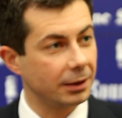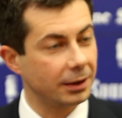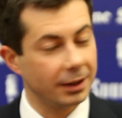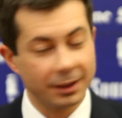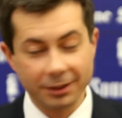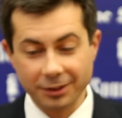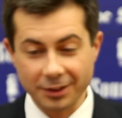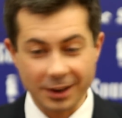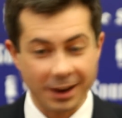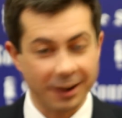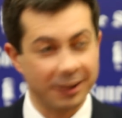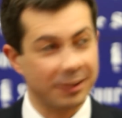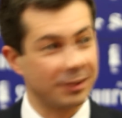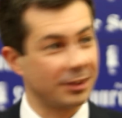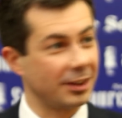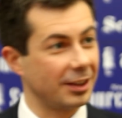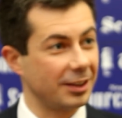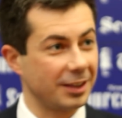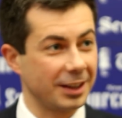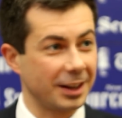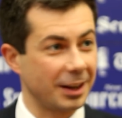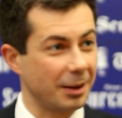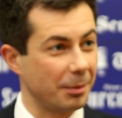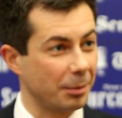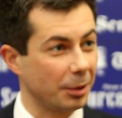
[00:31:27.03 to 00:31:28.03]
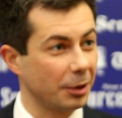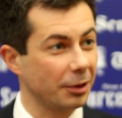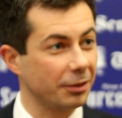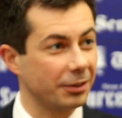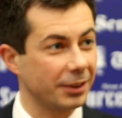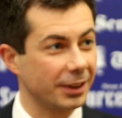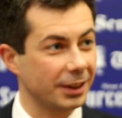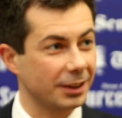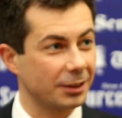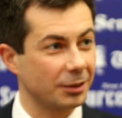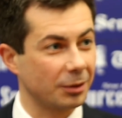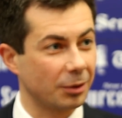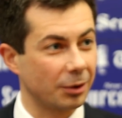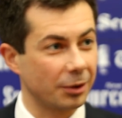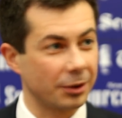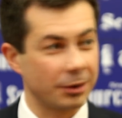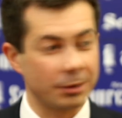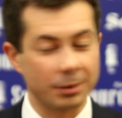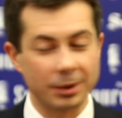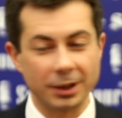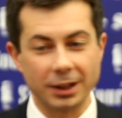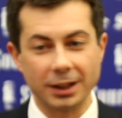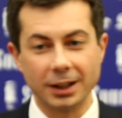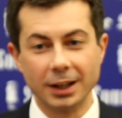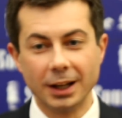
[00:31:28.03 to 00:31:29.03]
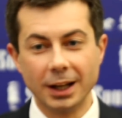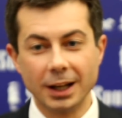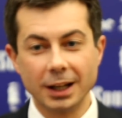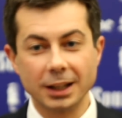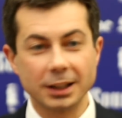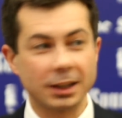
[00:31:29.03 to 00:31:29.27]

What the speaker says: It's not because they think I'm perfect or that we